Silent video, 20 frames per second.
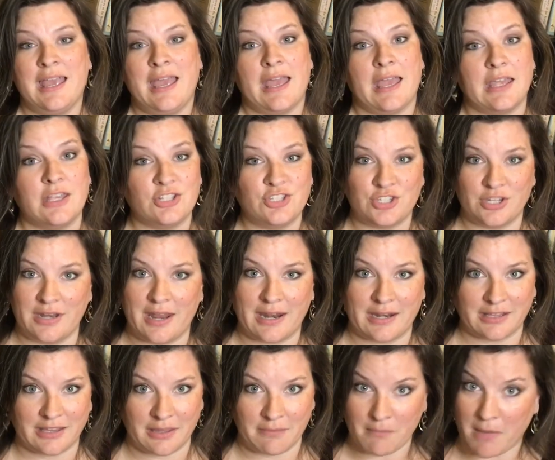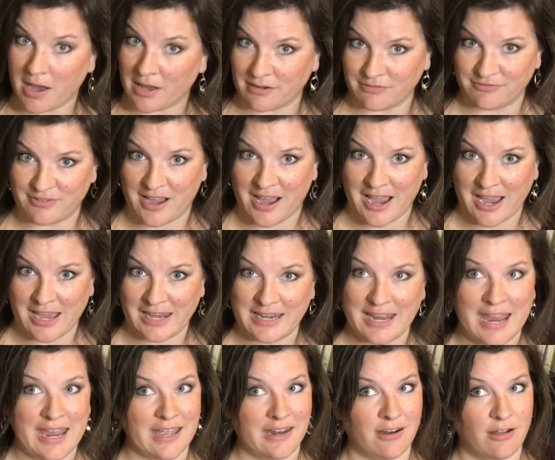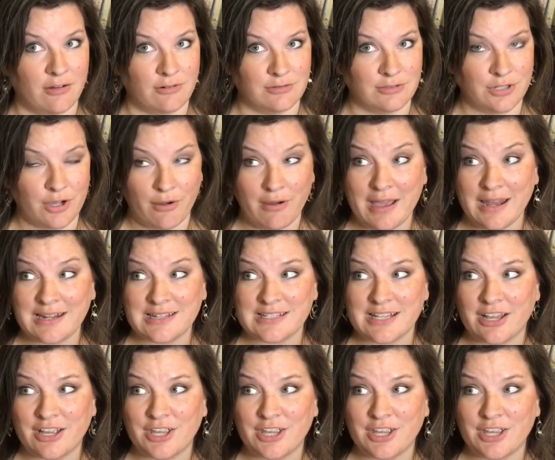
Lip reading: is genetically modified, and I'll go ahead and tell